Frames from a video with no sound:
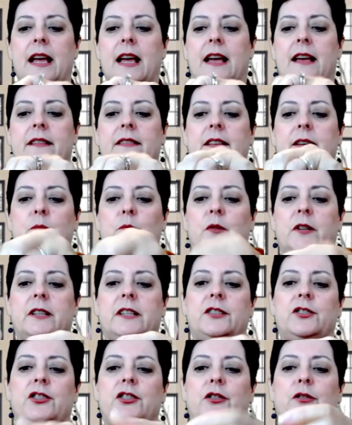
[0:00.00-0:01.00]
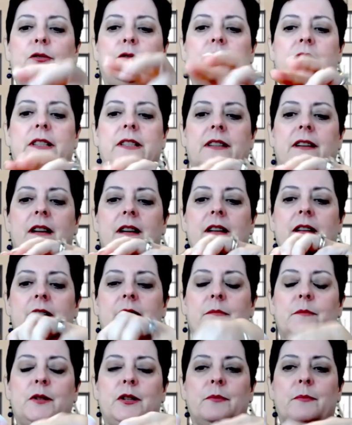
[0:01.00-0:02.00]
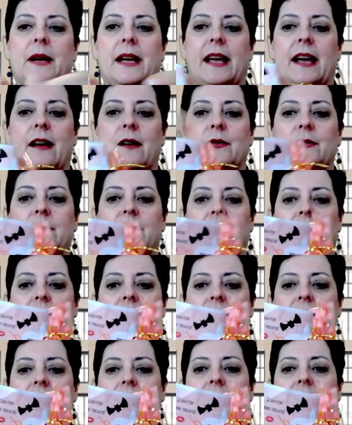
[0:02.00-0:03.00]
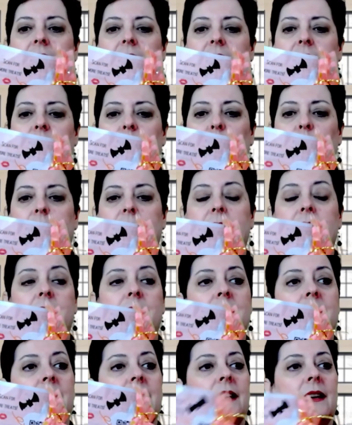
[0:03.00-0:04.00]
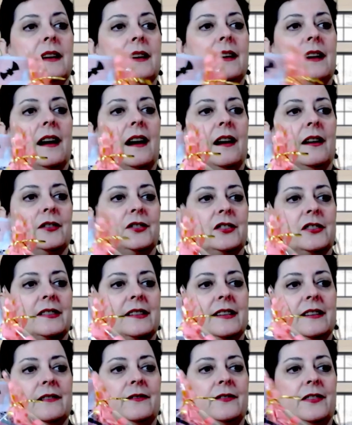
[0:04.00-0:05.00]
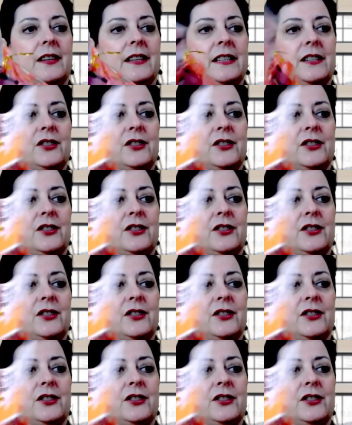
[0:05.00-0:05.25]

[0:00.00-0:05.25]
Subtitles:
And then when the children come to my house on Halloween, I'll just give each